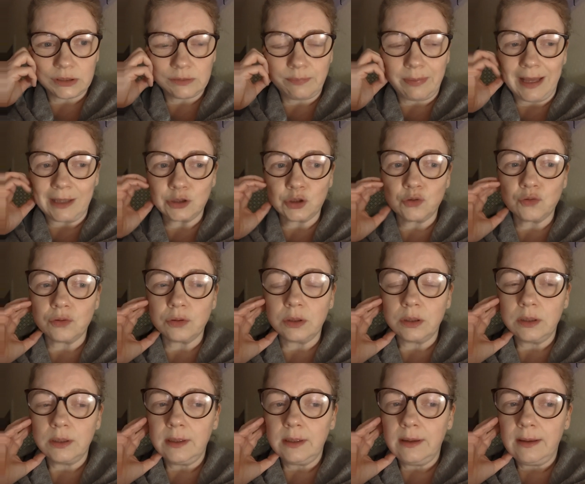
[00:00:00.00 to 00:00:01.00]
bash on.
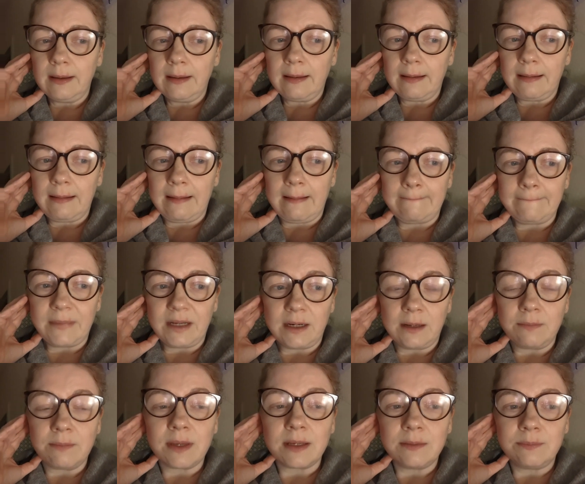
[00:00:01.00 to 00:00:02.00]
And
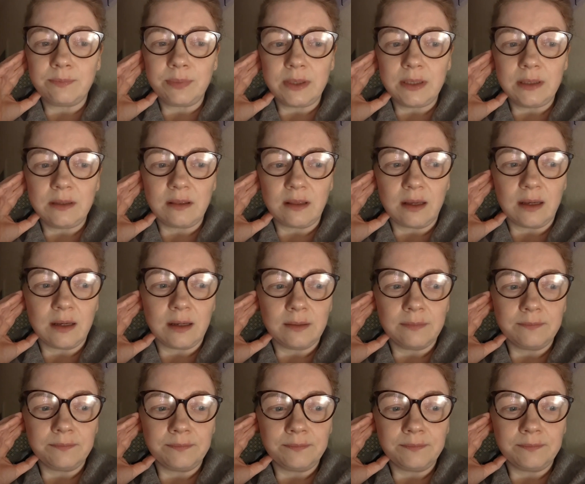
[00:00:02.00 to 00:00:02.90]
it might be that